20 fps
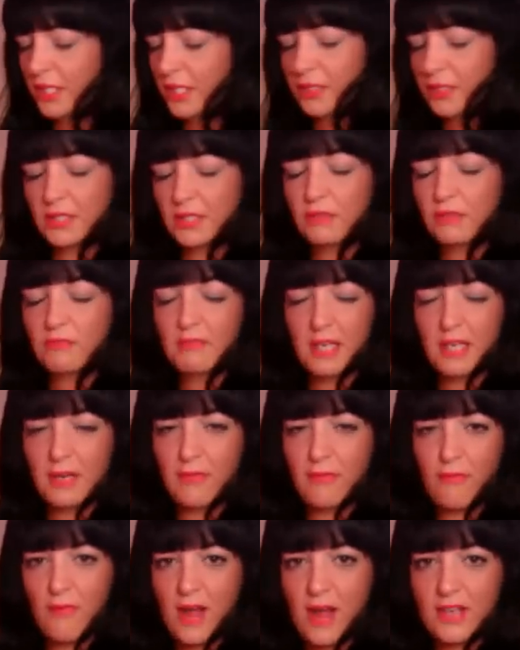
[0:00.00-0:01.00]
you just look really
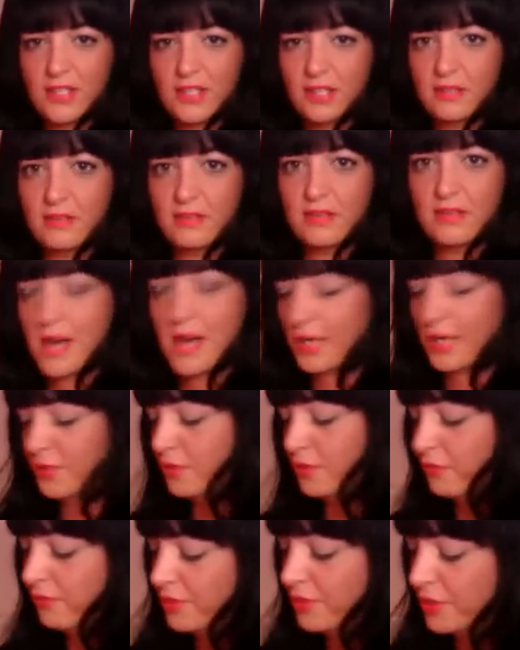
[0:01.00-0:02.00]
fresh and
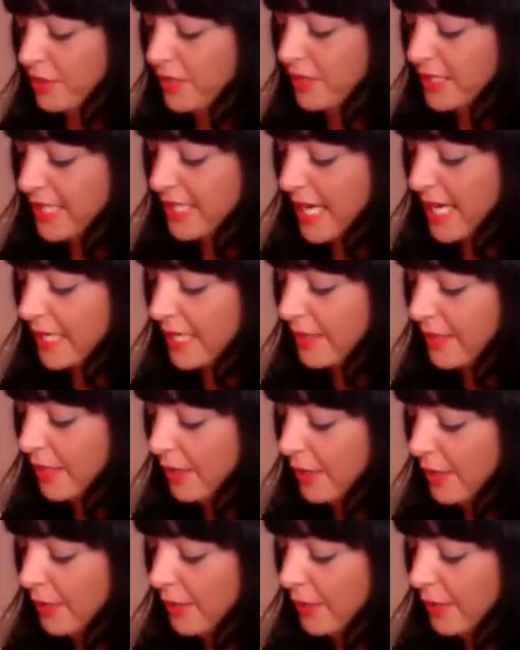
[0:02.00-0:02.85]
natural for during the day.